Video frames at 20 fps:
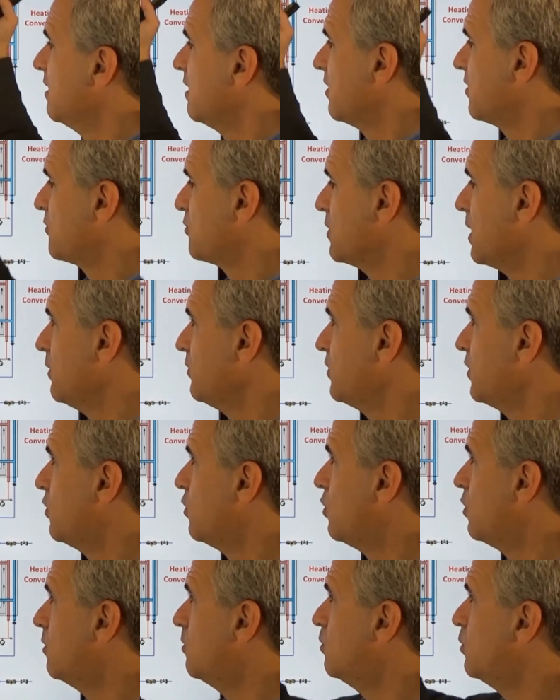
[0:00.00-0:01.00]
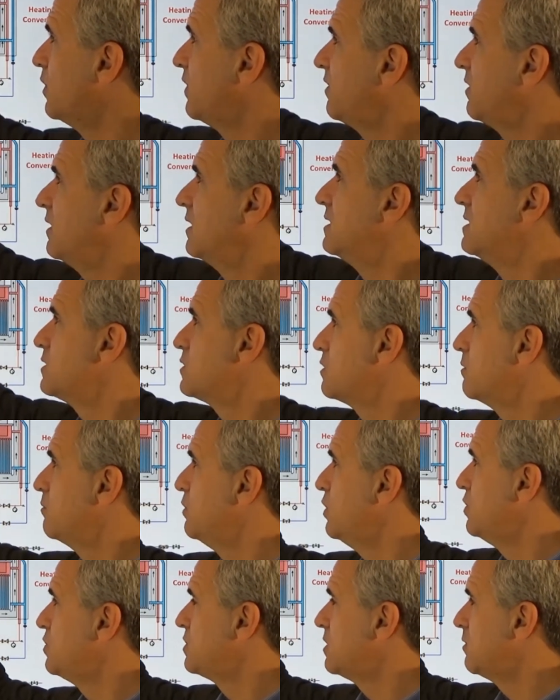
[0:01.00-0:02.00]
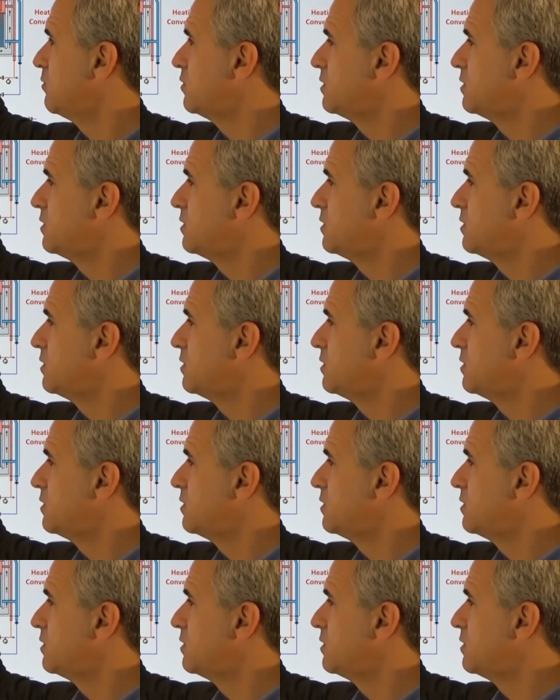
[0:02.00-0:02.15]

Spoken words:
throughout the home with the distribution.